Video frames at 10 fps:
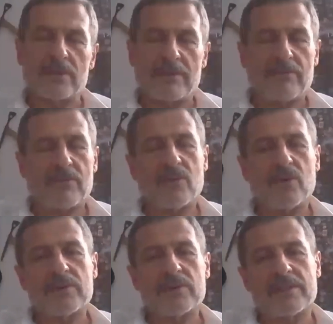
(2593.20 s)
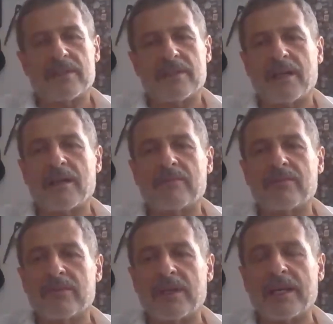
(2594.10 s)
of course, of course. I
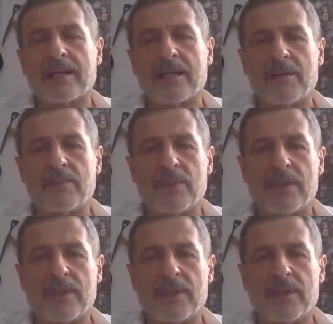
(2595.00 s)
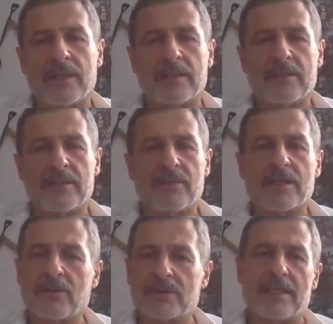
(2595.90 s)
am very happy and
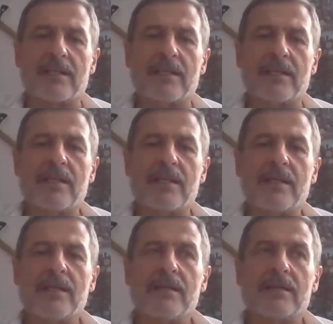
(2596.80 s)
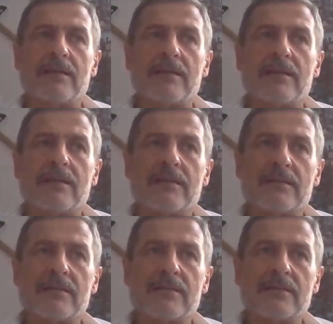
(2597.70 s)
very proud that they
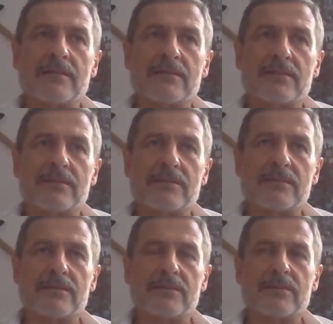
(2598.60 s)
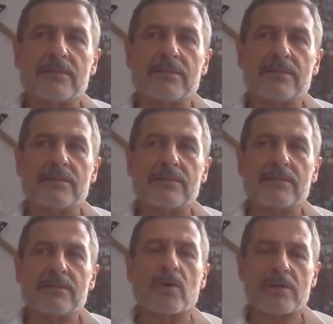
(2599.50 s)
uh,
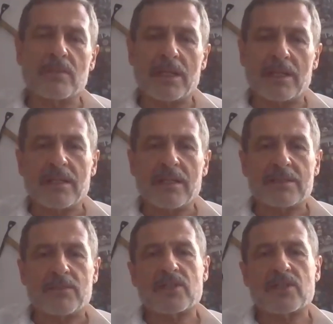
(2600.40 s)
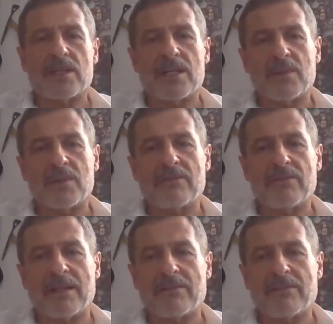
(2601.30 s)
support me, especially
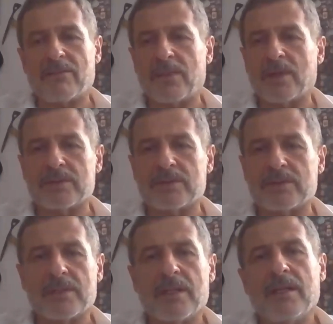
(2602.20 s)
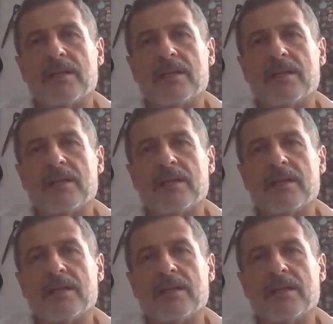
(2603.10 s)
my wife, because